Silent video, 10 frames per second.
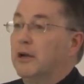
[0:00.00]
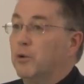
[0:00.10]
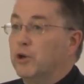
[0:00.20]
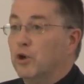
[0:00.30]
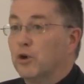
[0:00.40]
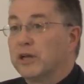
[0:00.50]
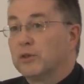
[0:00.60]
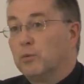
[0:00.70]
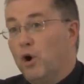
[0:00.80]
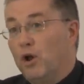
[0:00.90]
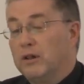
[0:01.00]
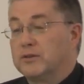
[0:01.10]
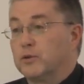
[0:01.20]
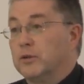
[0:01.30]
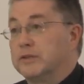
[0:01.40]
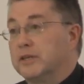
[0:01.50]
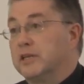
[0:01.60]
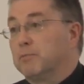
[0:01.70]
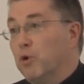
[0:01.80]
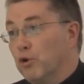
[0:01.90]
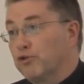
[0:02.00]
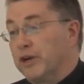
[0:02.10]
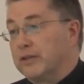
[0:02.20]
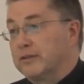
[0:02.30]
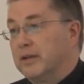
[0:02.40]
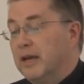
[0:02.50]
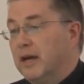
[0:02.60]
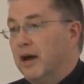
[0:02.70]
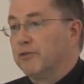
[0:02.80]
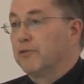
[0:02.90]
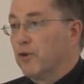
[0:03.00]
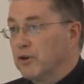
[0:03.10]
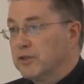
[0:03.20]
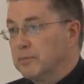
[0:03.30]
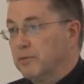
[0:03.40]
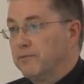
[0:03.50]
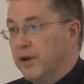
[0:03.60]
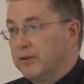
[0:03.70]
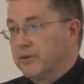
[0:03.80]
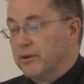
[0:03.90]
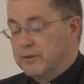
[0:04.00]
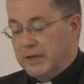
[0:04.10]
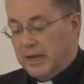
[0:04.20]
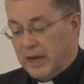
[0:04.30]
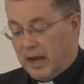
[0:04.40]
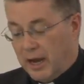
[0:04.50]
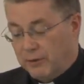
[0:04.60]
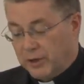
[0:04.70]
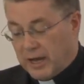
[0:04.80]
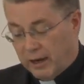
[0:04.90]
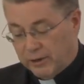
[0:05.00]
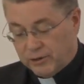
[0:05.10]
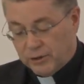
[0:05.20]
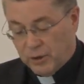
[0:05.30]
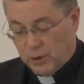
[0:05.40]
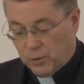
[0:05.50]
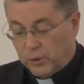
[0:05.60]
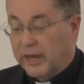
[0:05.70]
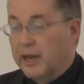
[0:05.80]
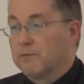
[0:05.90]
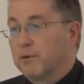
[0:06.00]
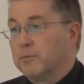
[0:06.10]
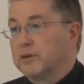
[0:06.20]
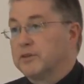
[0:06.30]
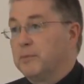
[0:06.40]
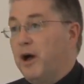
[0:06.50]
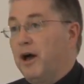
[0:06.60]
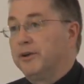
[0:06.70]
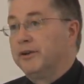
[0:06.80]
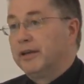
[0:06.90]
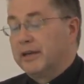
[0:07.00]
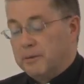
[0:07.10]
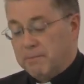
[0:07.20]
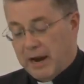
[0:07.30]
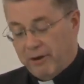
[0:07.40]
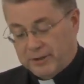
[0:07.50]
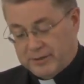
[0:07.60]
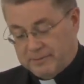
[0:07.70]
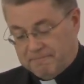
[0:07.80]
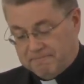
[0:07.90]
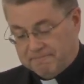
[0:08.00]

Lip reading: when you look at the walls, you will see the portraits of the first professors of the college who came from their Sorbonne in Paris.